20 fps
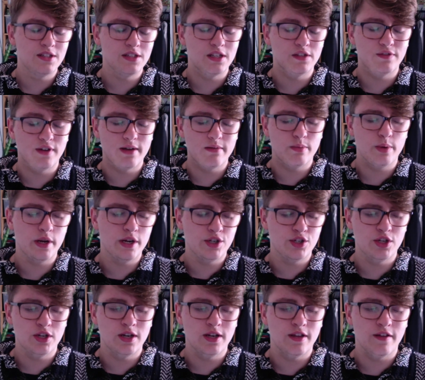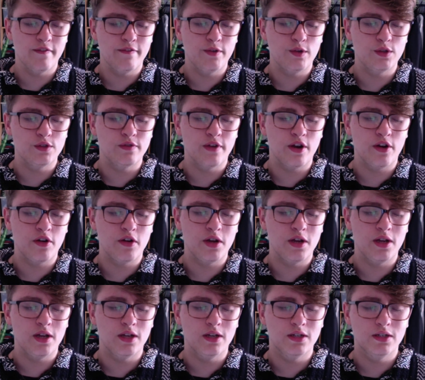this vibration that feels
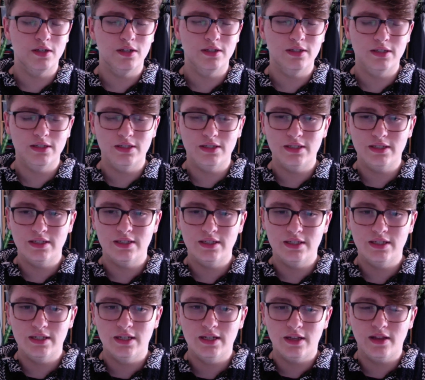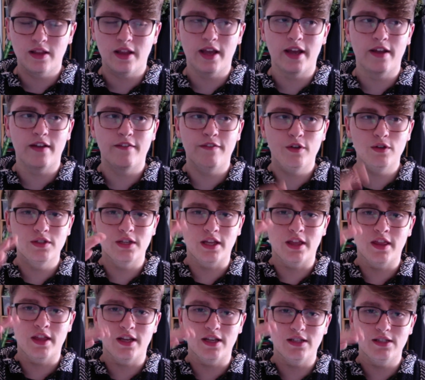very, it feels
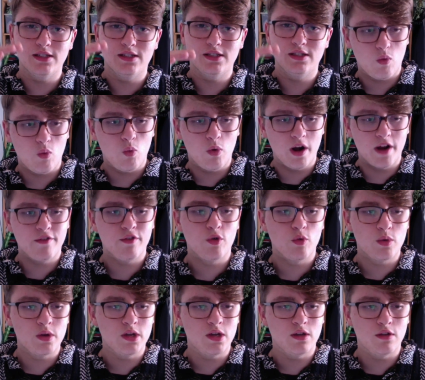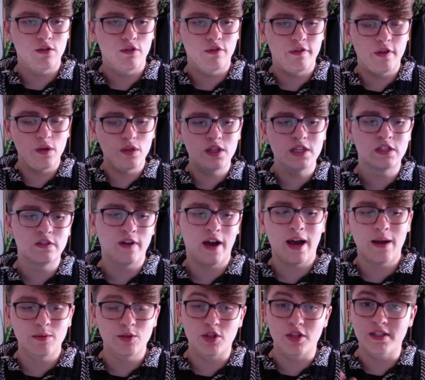like this. Whenever we feel these
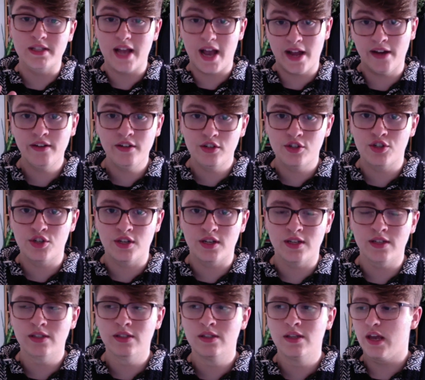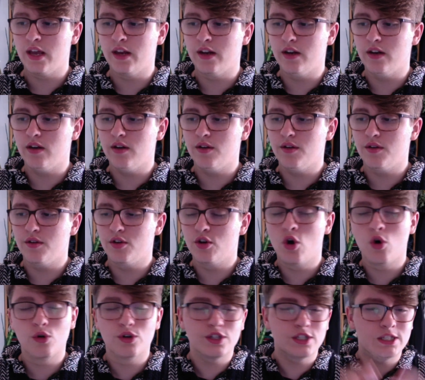vibes or these energies, it
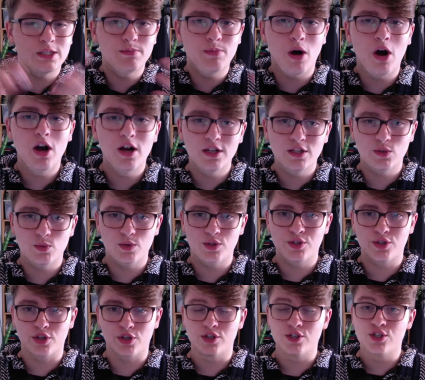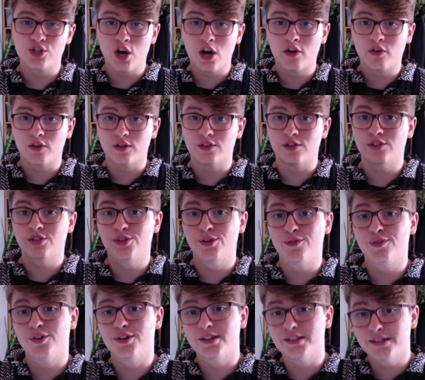corresponds with certain chakras. So
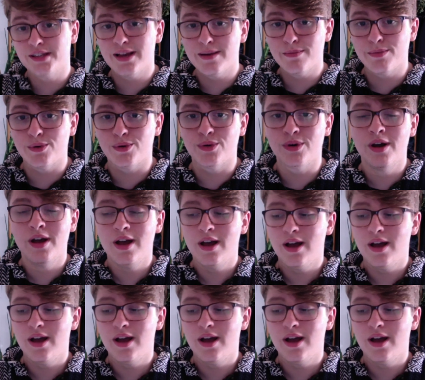for example,